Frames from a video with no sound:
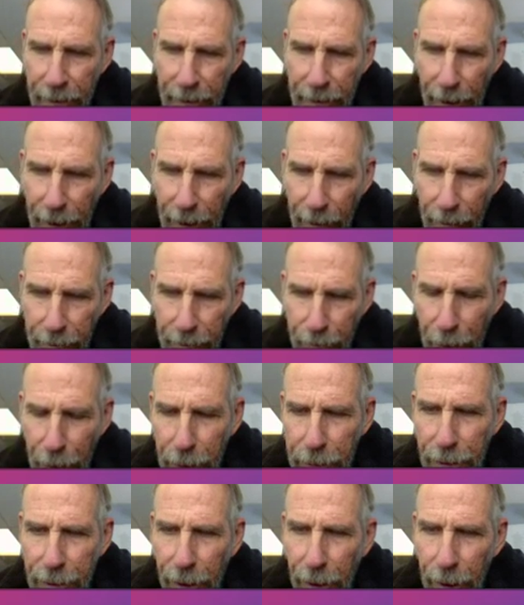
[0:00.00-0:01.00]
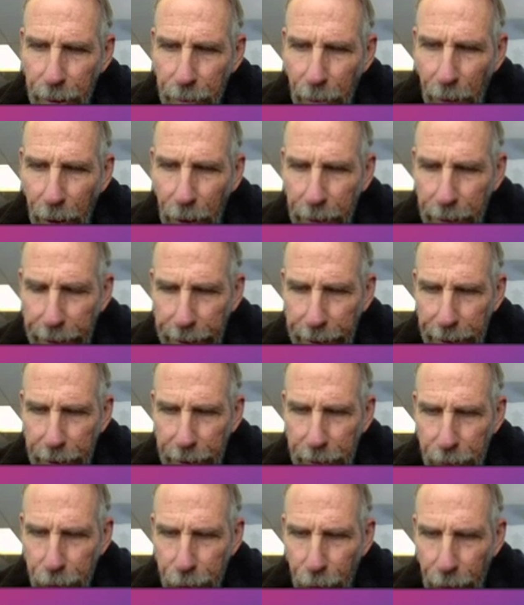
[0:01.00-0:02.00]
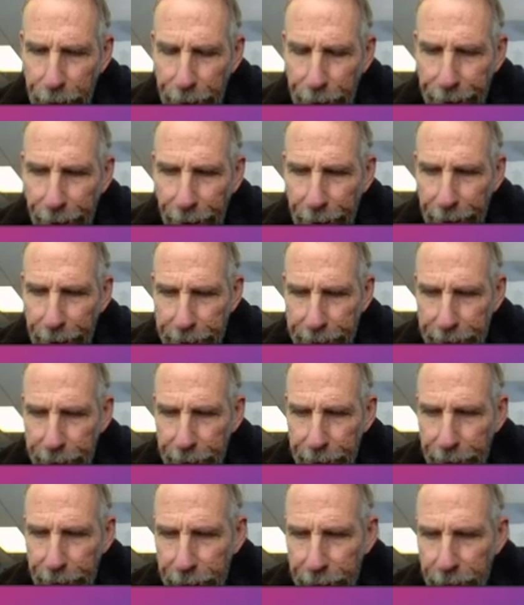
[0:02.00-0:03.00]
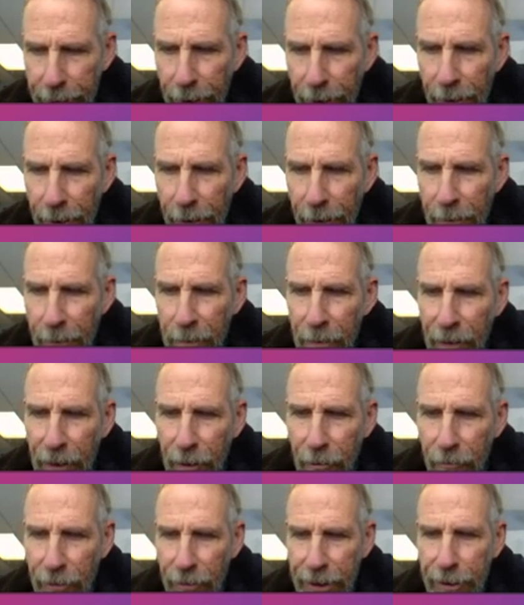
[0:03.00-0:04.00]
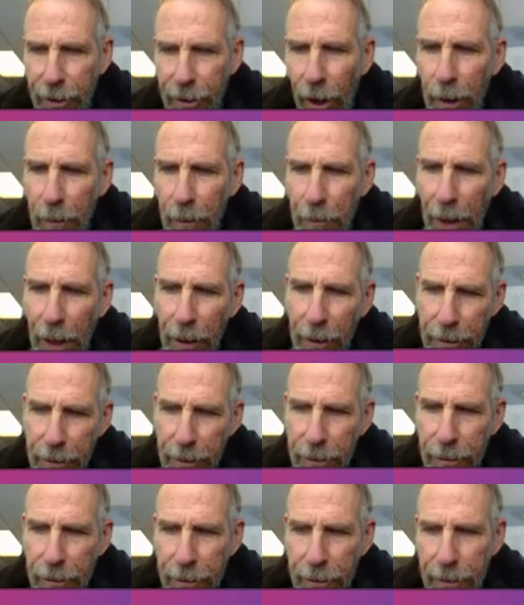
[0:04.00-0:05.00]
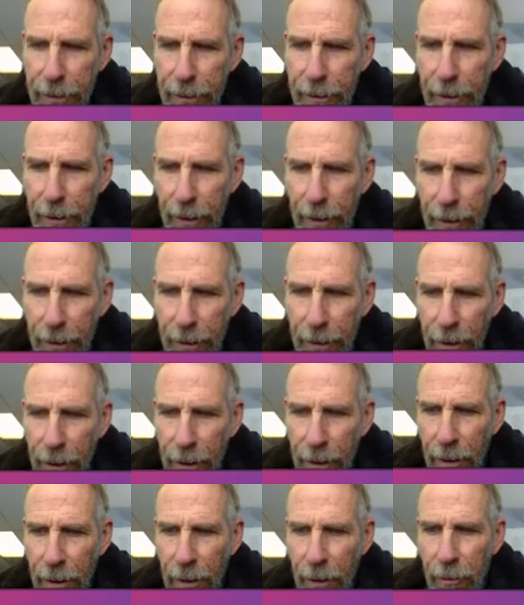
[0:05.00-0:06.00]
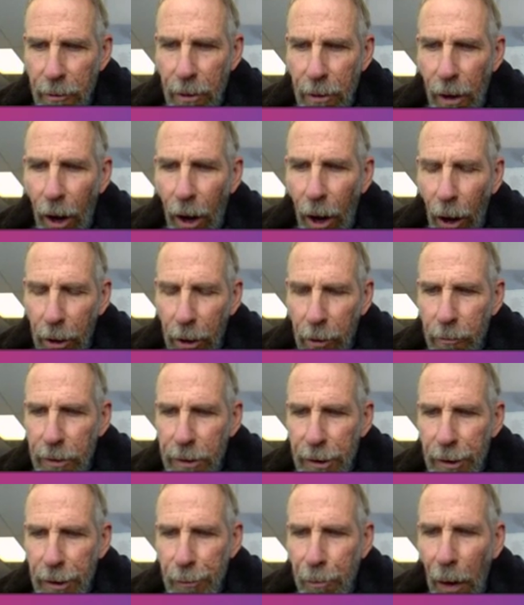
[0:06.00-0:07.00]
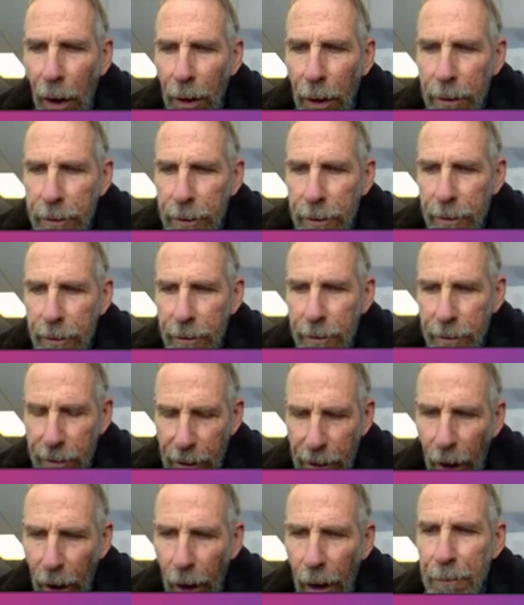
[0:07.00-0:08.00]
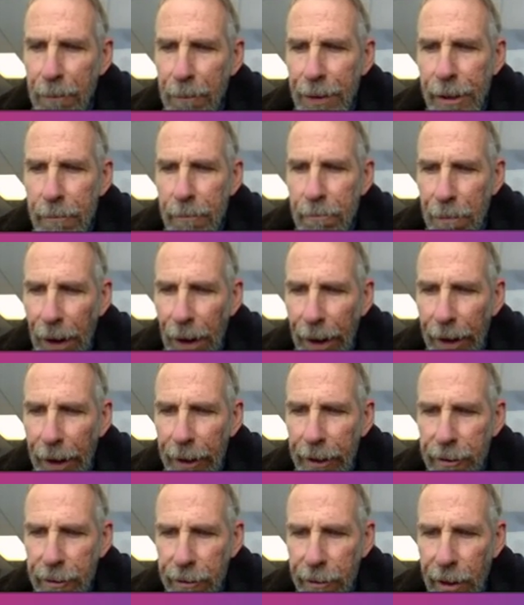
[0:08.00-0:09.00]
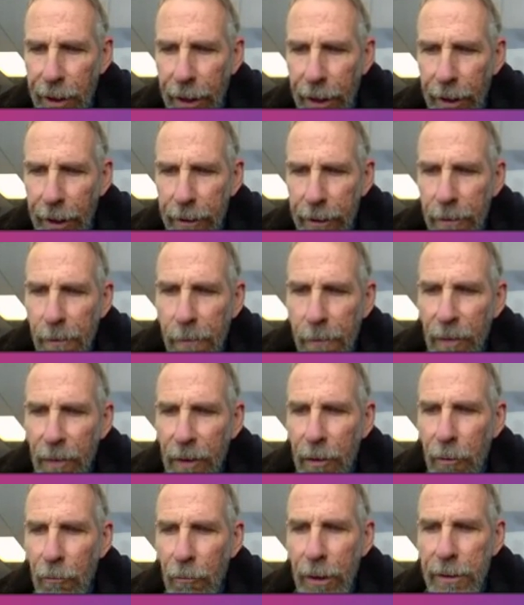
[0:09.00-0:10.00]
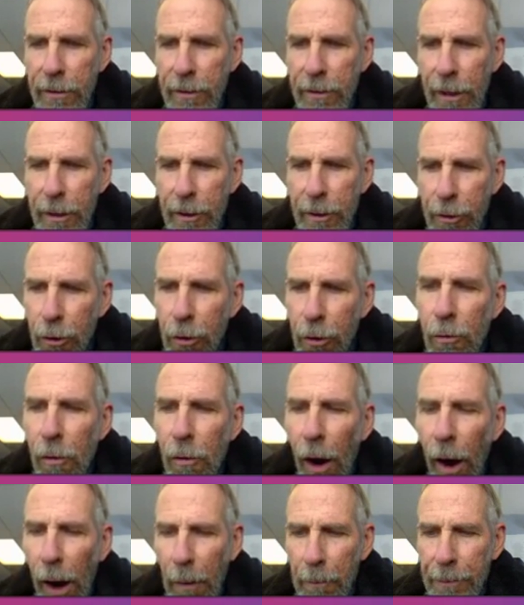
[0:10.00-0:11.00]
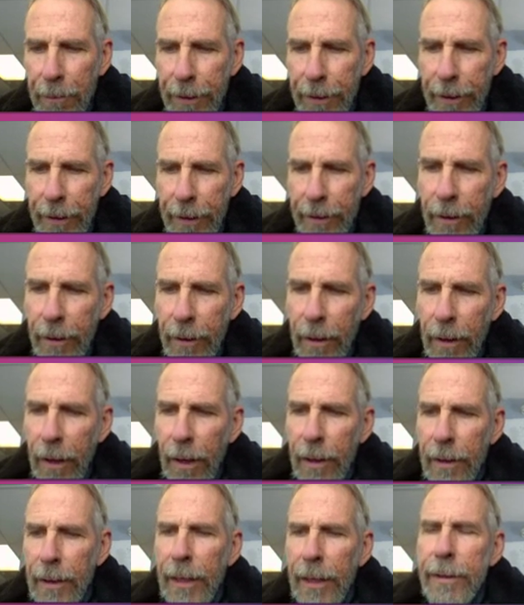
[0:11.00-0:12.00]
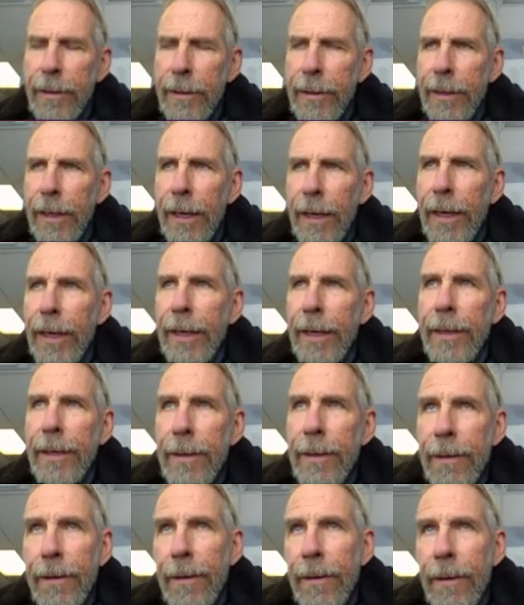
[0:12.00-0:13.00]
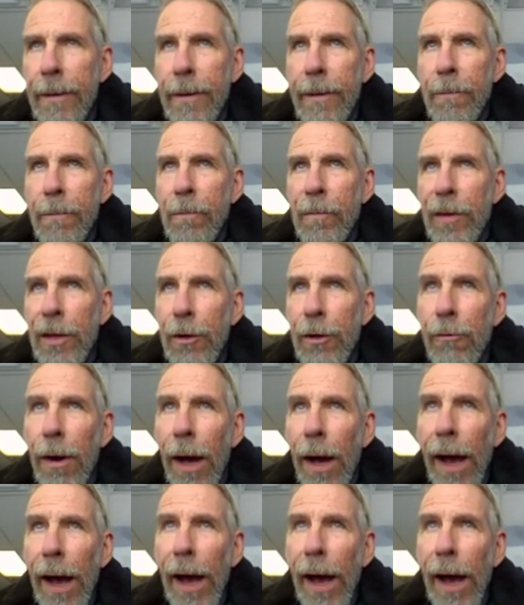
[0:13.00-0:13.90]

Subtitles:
Now, in Postcard Marketing 2019, when we talk about using the autoresponder, the opt-in page, then once they do opt in, let's say you